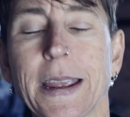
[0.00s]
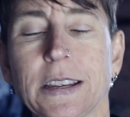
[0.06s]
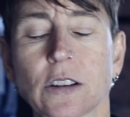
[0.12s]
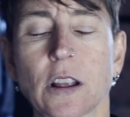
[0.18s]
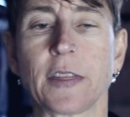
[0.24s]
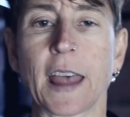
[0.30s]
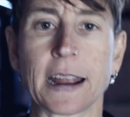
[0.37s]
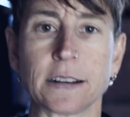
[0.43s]

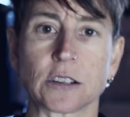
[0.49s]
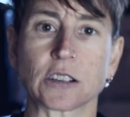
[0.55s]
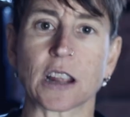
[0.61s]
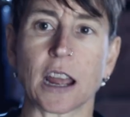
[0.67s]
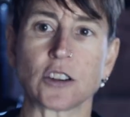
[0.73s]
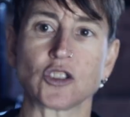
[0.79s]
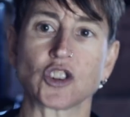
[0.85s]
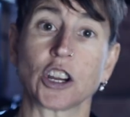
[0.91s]
based on that
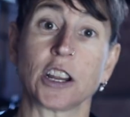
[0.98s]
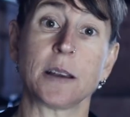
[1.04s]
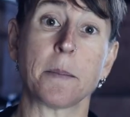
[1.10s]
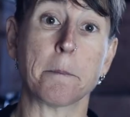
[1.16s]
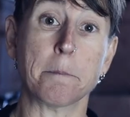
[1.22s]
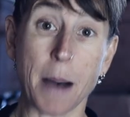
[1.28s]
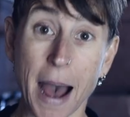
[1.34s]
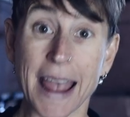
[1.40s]

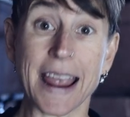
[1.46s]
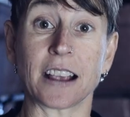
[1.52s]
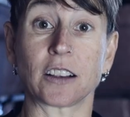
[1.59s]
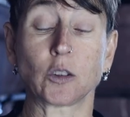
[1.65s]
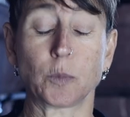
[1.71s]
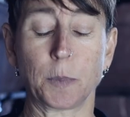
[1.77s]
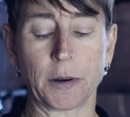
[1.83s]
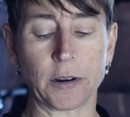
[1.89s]
discussion, my
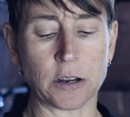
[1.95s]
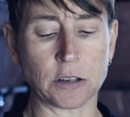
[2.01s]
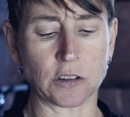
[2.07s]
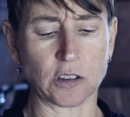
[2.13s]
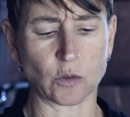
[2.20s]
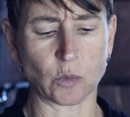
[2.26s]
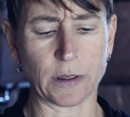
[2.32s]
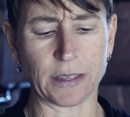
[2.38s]

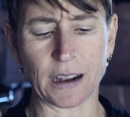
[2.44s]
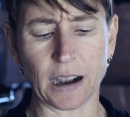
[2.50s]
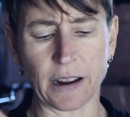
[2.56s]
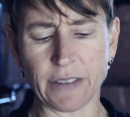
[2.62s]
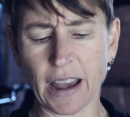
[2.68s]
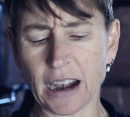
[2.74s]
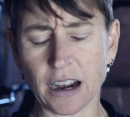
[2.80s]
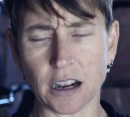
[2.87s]
experiences with it,
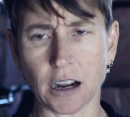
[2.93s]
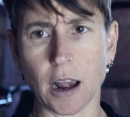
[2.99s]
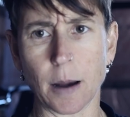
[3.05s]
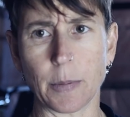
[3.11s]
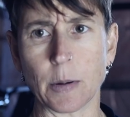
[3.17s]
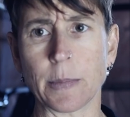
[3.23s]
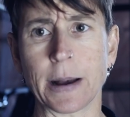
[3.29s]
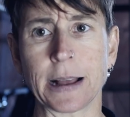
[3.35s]
I've had it a
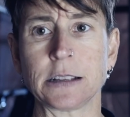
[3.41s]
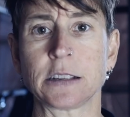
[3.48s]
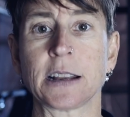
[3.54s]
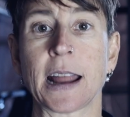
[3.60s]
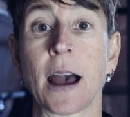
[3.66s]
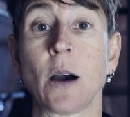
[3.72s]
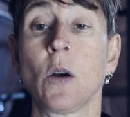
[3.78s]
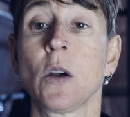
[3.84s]
couple
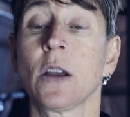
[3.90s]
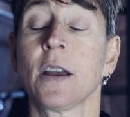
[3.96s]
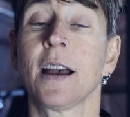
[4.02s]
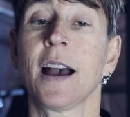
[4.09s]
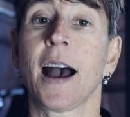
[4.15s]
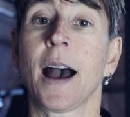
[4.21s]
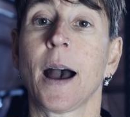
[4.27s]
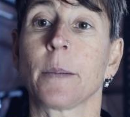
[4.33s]
months now.
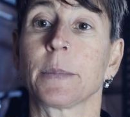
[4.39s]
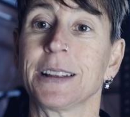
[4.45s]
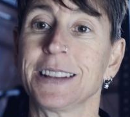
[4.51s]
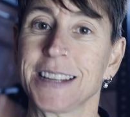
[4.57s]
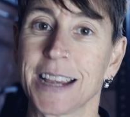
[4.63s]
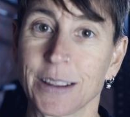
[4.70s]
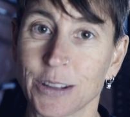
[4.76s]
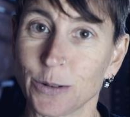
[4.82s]
I'm
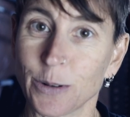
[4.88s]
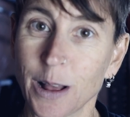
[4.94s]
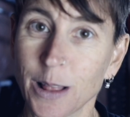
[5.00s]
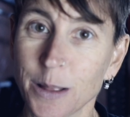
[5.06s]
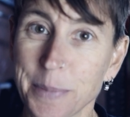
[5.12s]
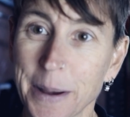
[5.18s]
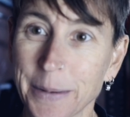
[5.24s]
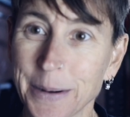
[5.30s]
going to tell you
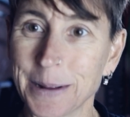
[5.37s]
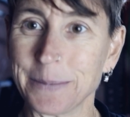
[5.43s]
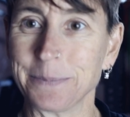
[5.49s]
all about